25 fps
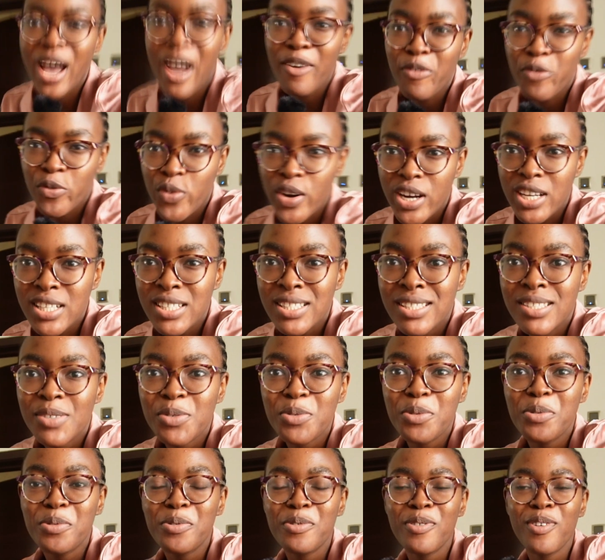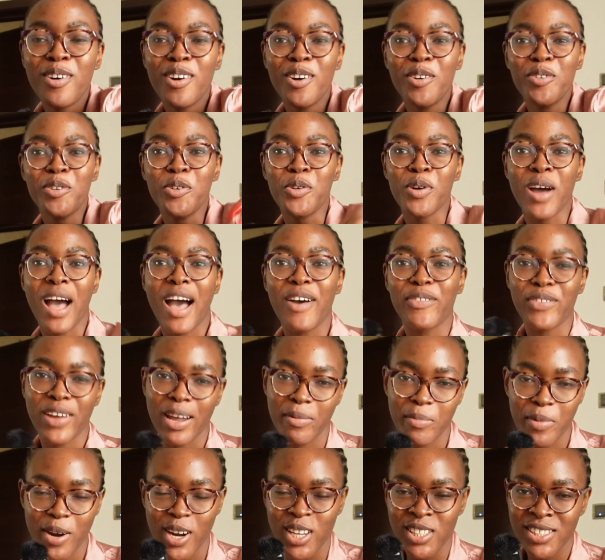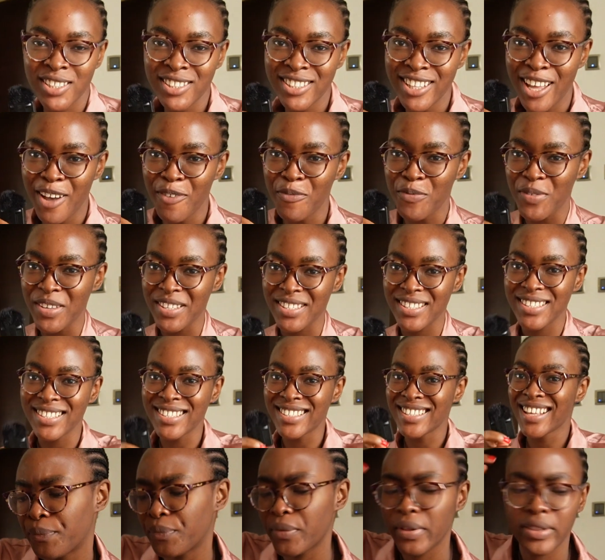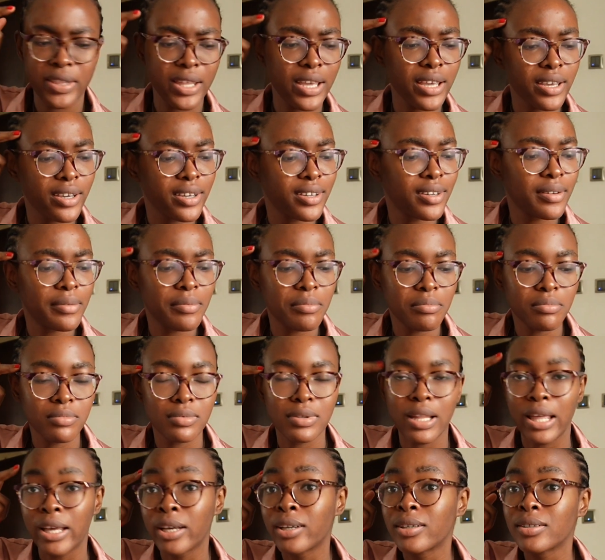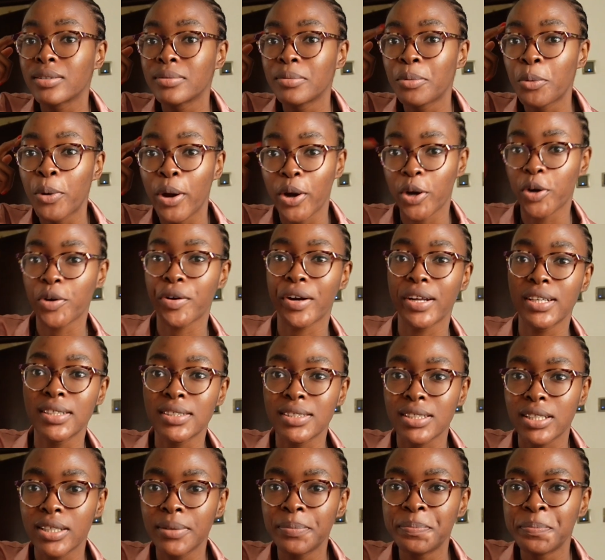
have friends who don't have cameras in their faces, they think like we're crazy.